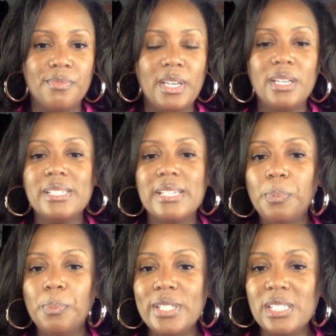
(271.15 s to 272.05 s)
An
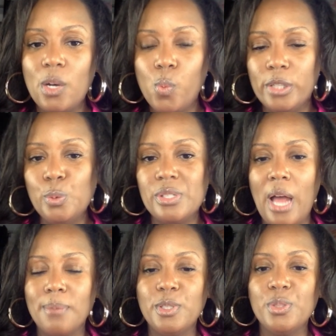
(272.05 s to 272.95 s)
example is someone who
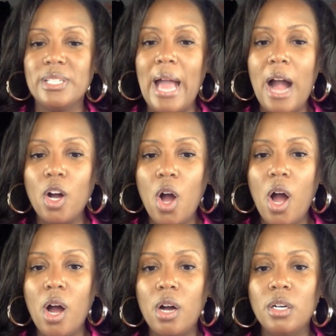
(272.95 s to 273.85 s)
stops using
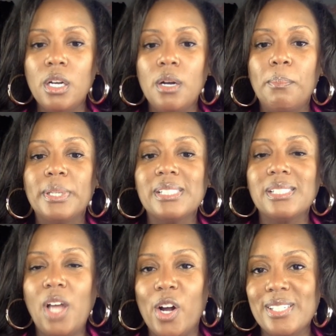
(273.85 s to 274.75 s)
alcohol but
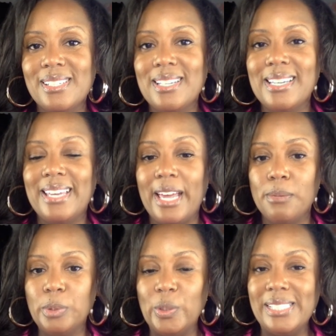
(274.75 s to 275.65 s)
starts to
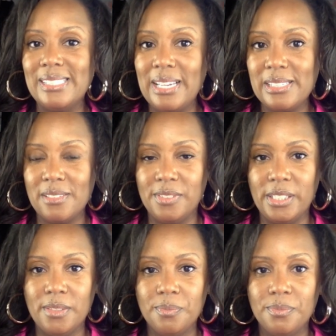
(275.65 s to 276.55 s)
gamble excessively.